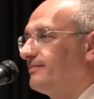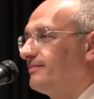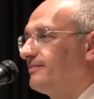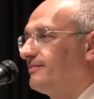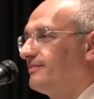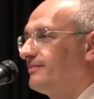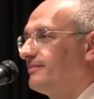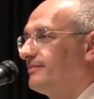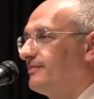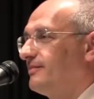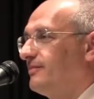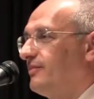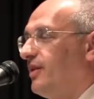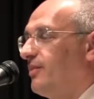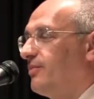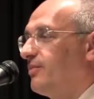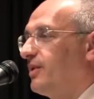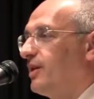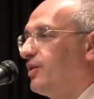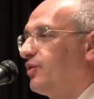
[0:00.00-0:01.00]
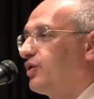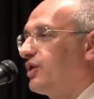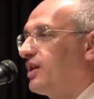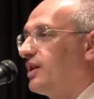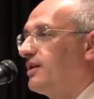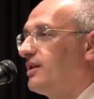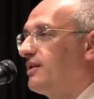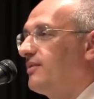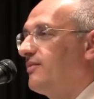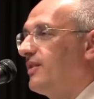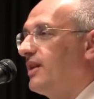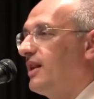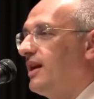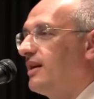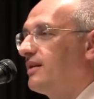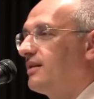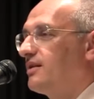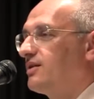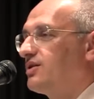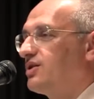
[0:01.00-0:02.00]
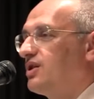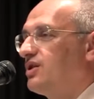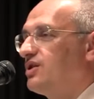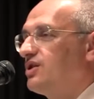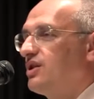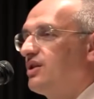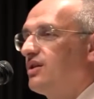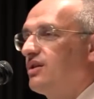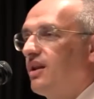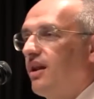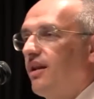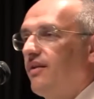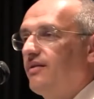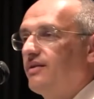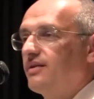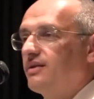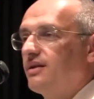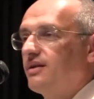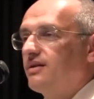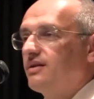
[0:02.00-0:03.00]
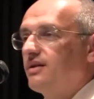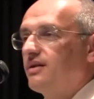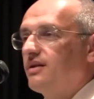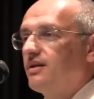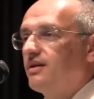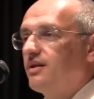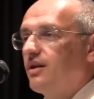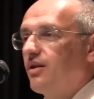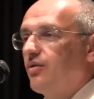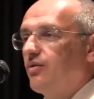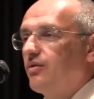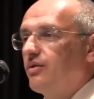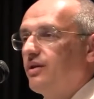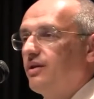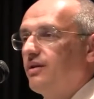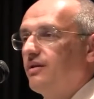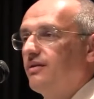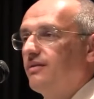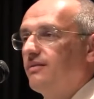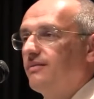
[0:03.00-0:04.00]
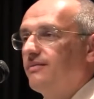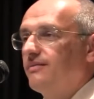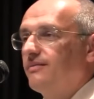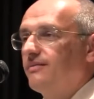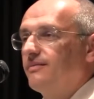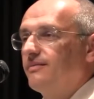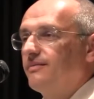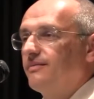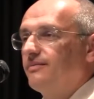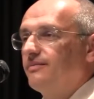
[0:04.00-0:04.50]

wall or to hit her. Do you like either option?